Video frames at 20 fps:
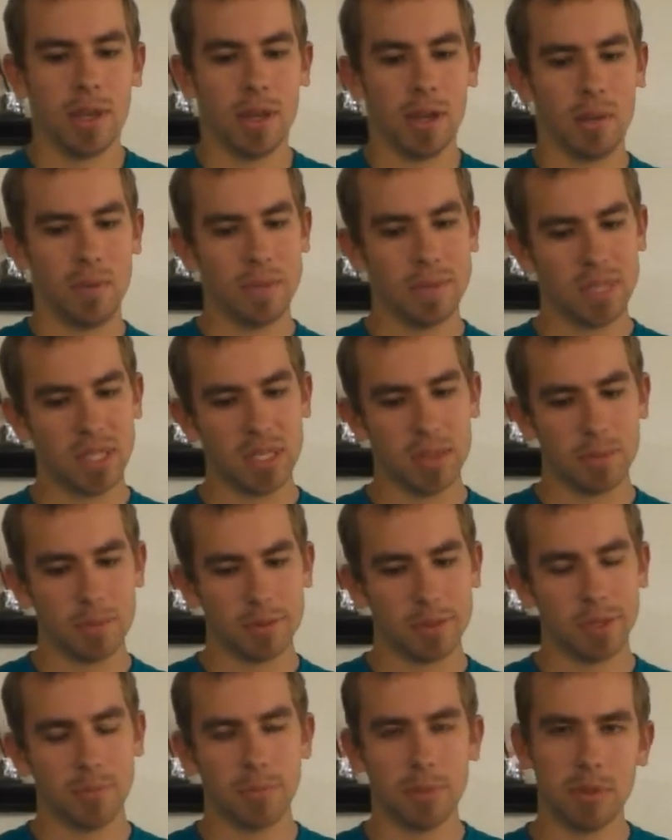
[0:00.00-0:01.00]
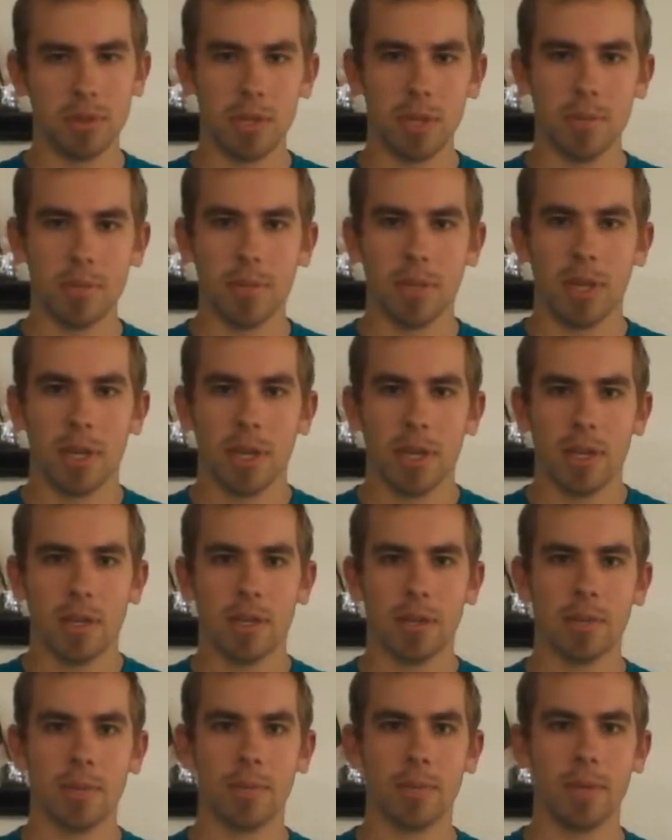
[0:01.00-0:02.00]
almost similar to
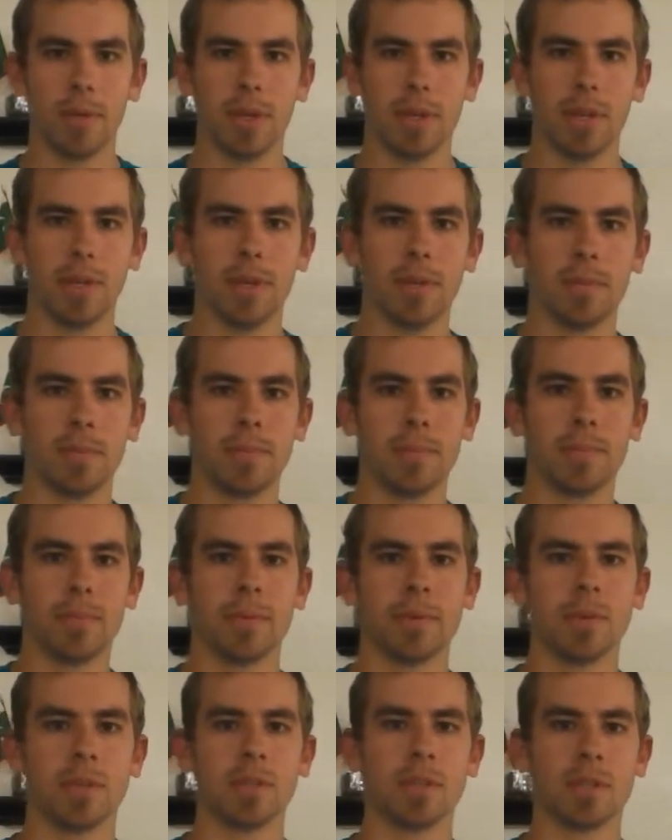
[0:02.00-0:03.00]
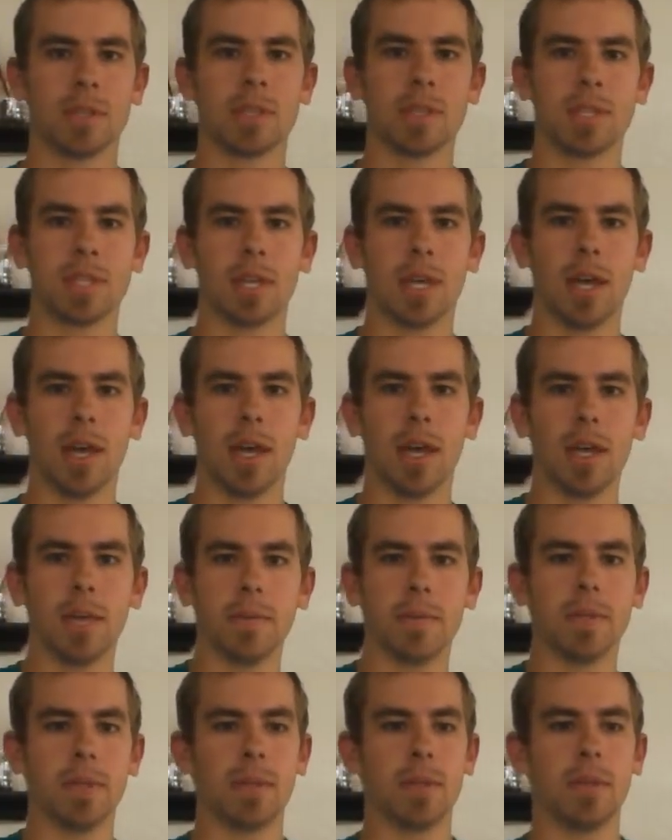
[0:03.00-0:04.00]
Plumline, we took
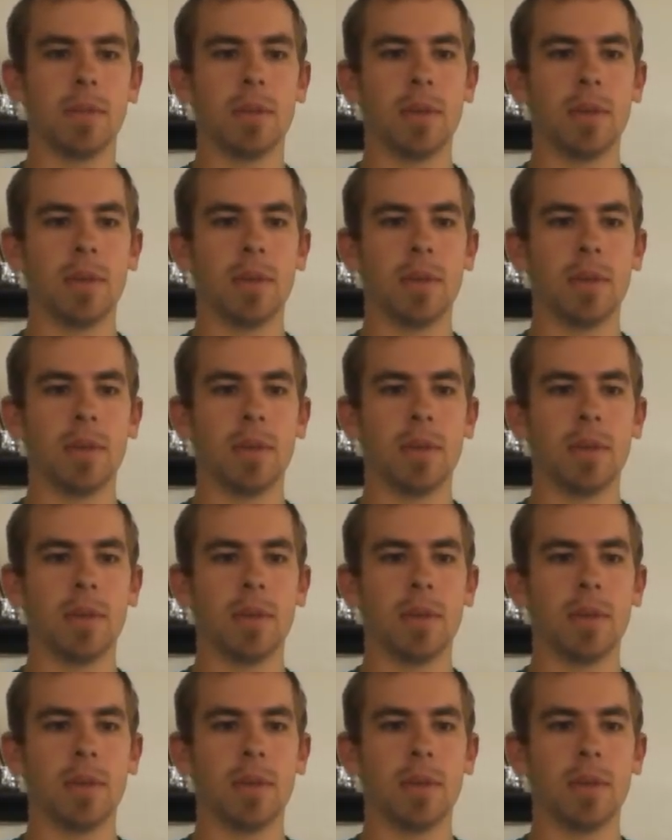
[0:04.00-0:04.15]
time to